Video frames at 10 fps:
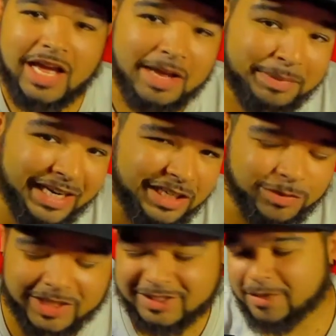But
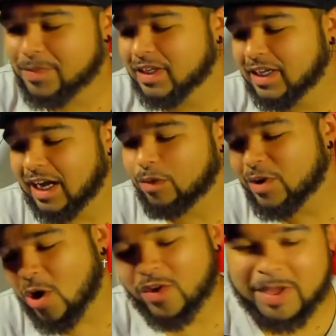anyways, we're
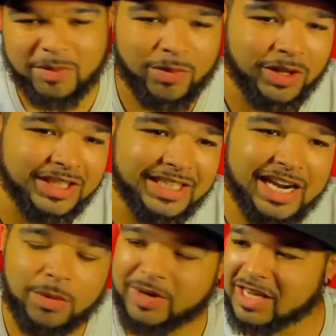gonna keep it rolling
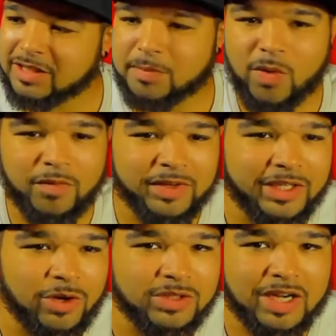tonight. We got some more
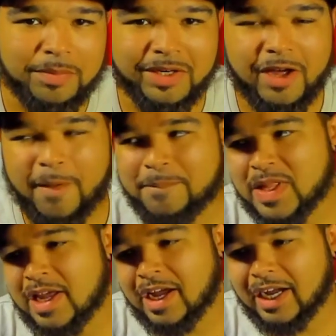videos coming up,
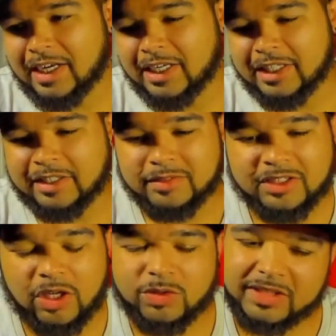
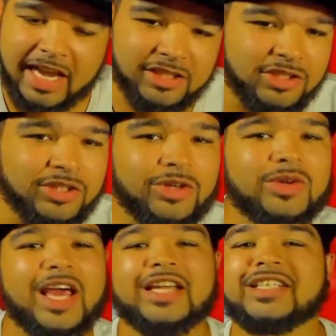so stay
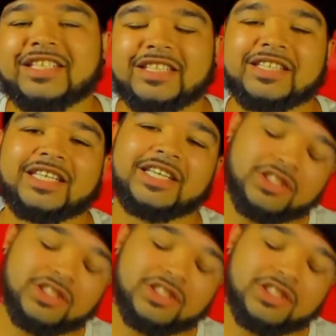tuned, and until then,